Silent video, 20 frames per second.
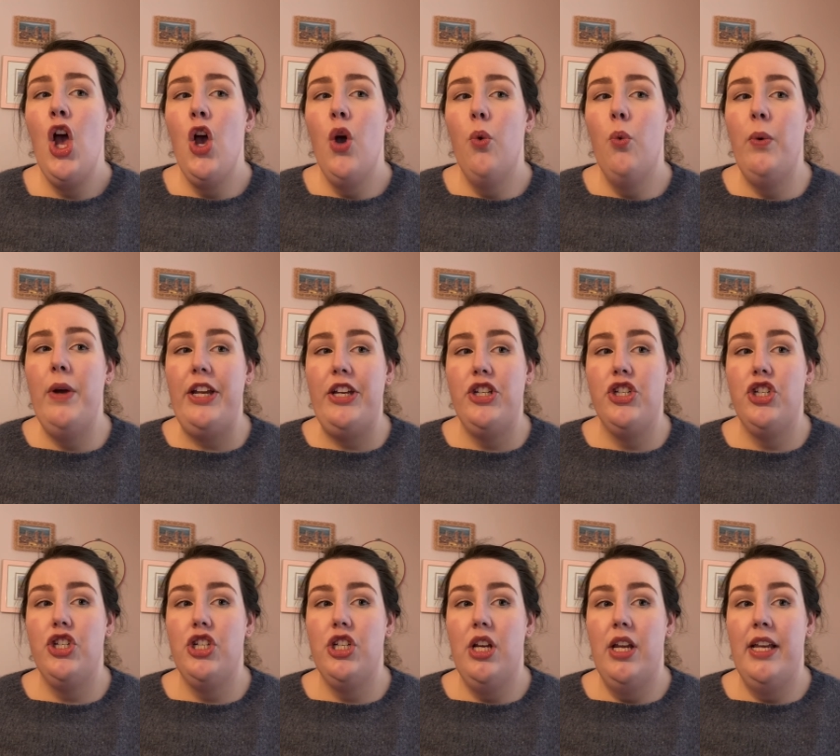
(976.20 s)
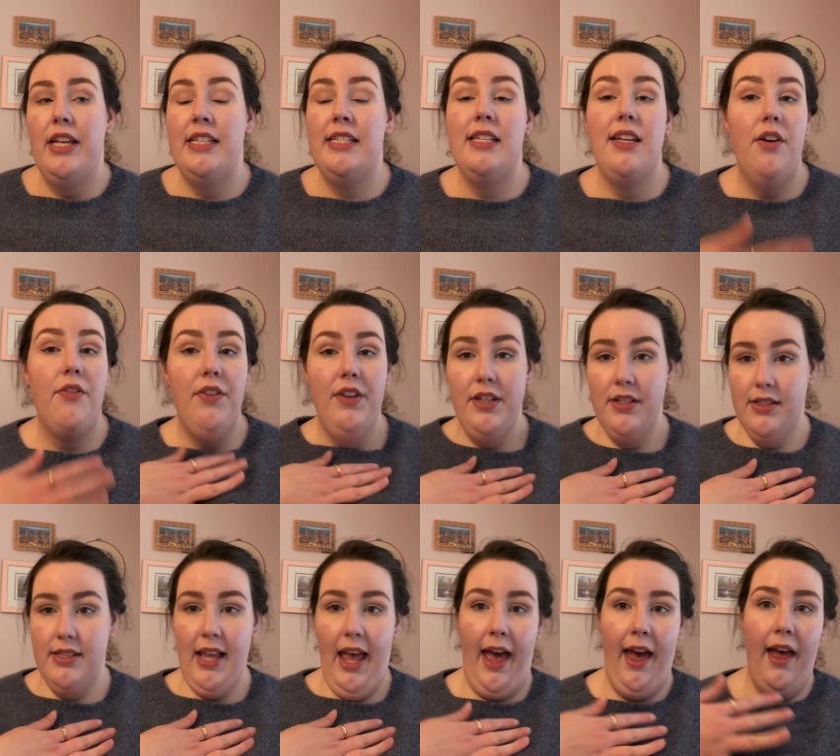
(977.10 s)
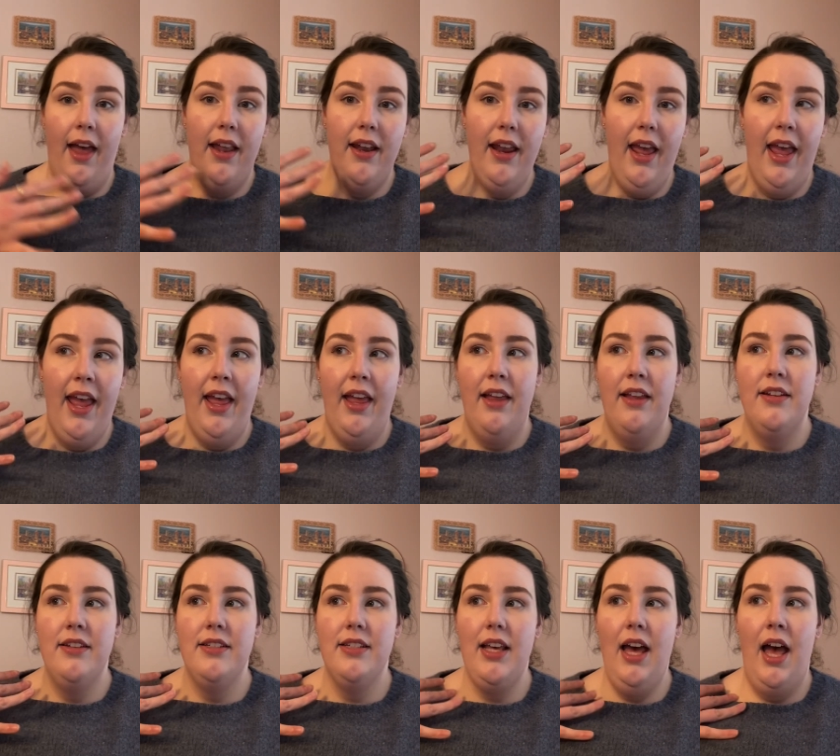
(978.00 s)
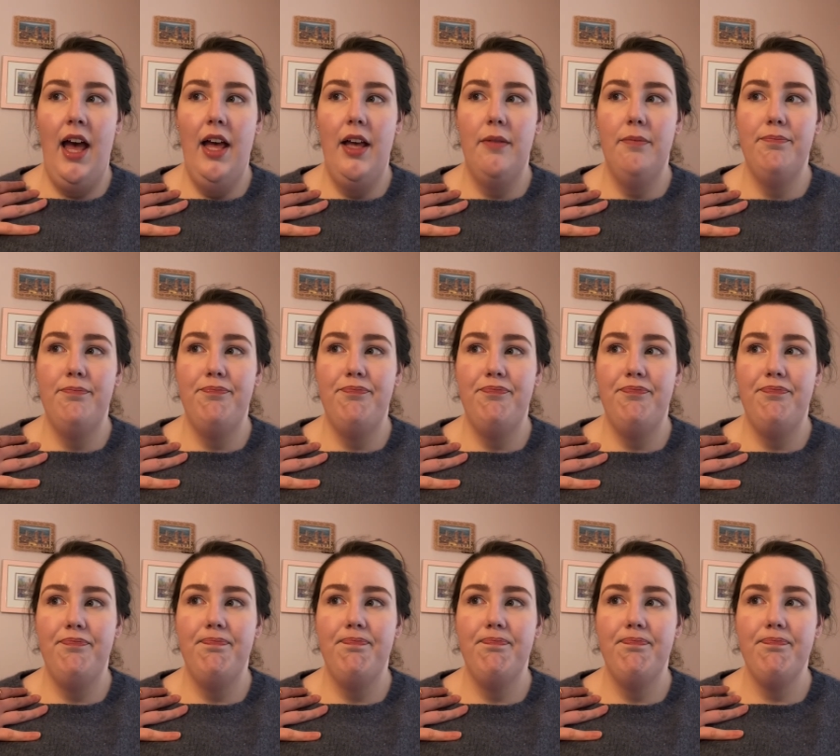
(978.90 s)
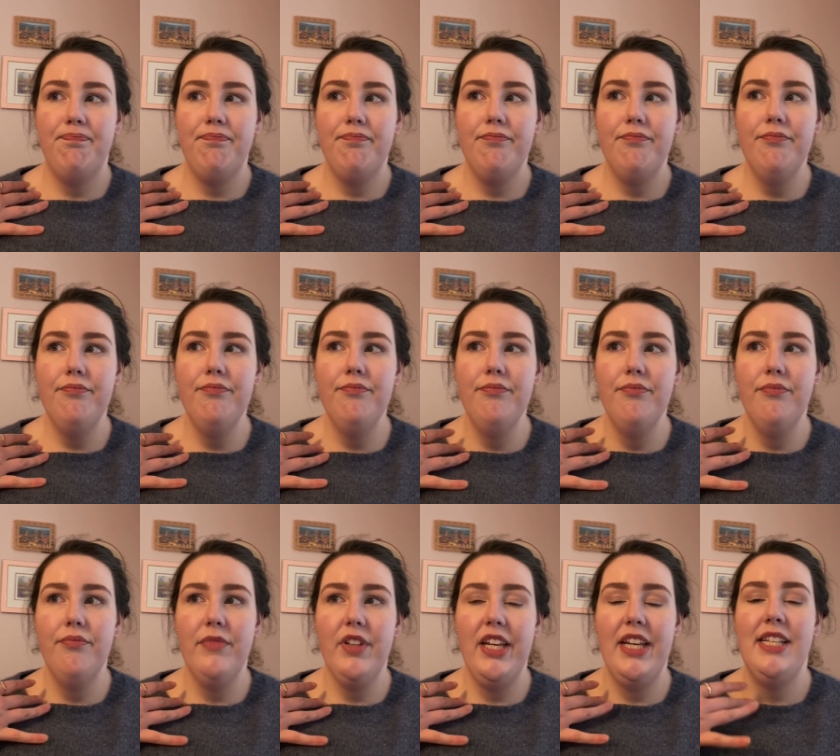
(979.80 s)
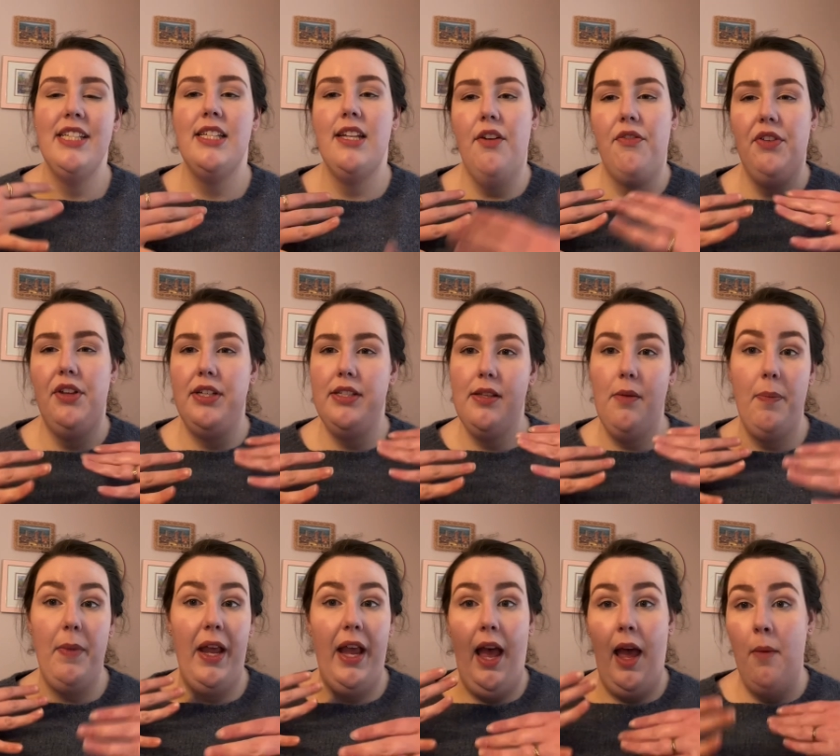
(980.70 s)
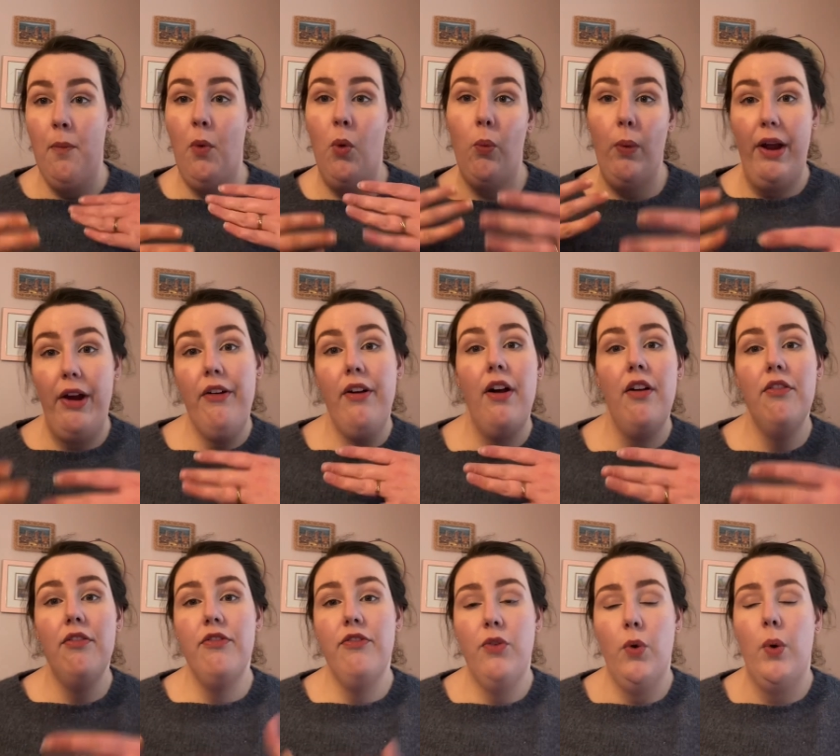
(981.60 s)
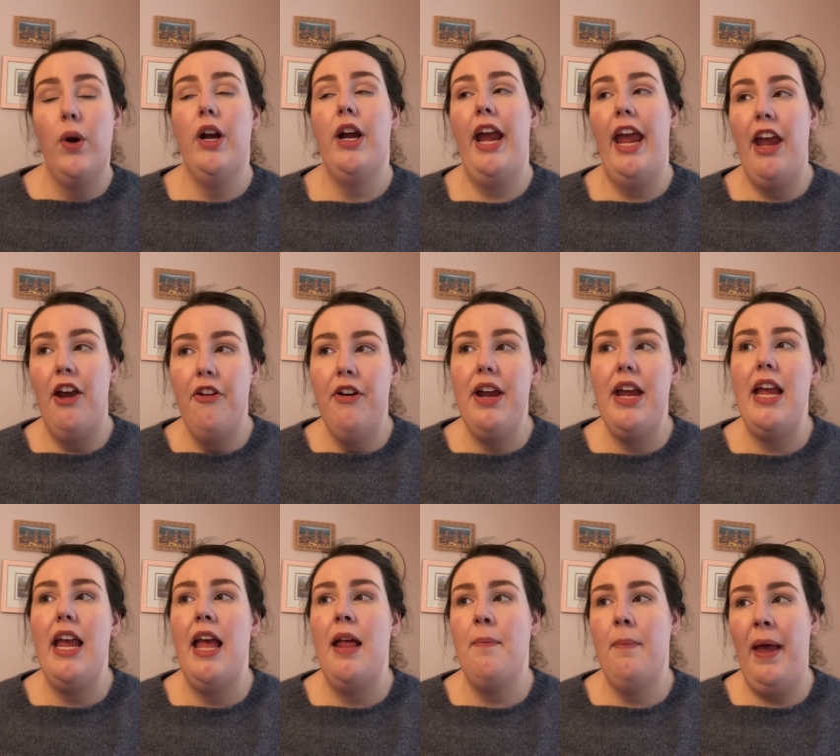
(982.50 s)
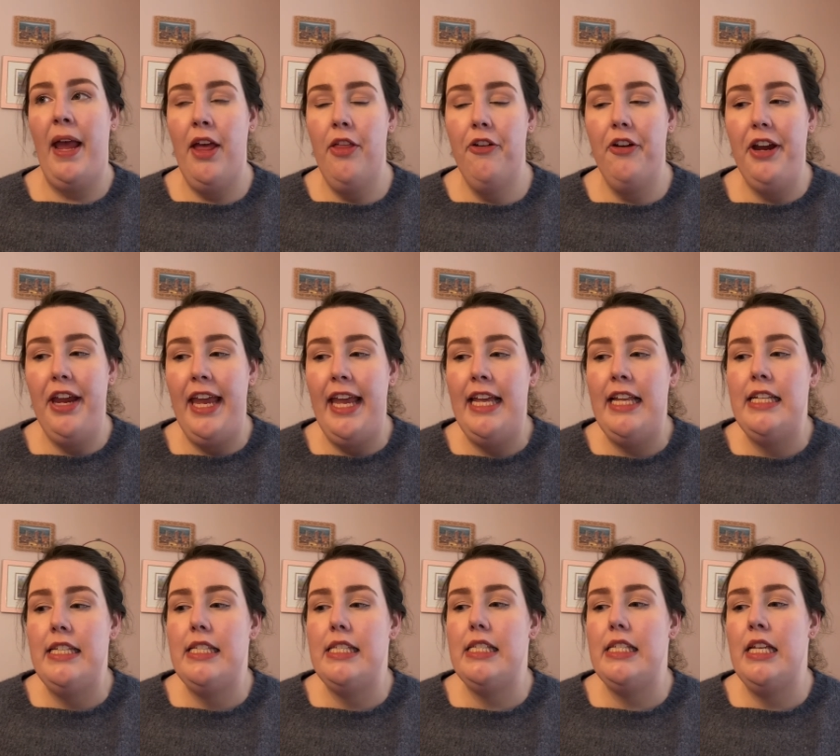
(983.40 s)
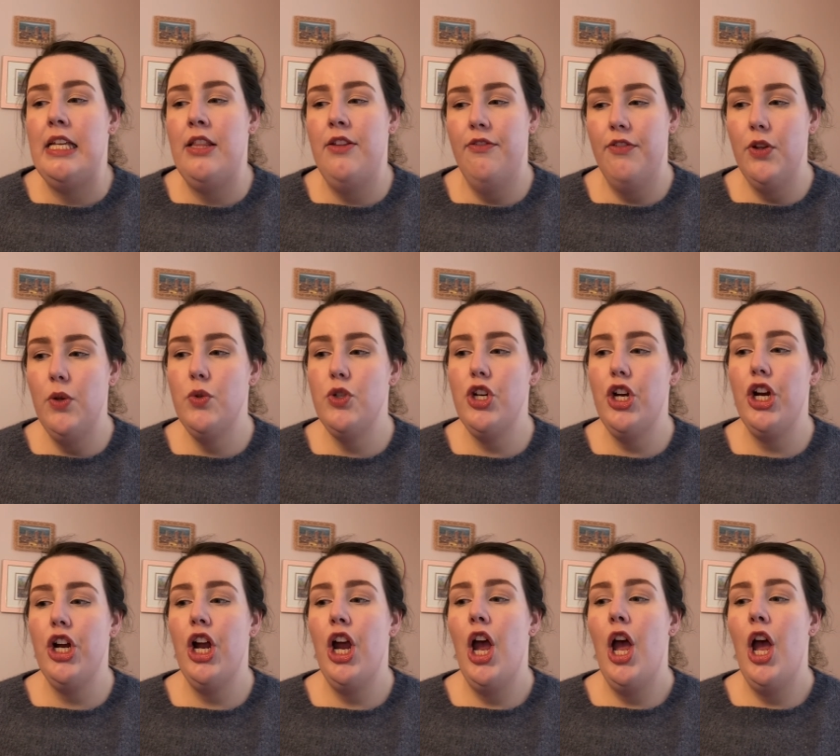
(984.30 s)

which is definitely sad and um, is definitely something I'm aware of for Harry and my other kids in the future.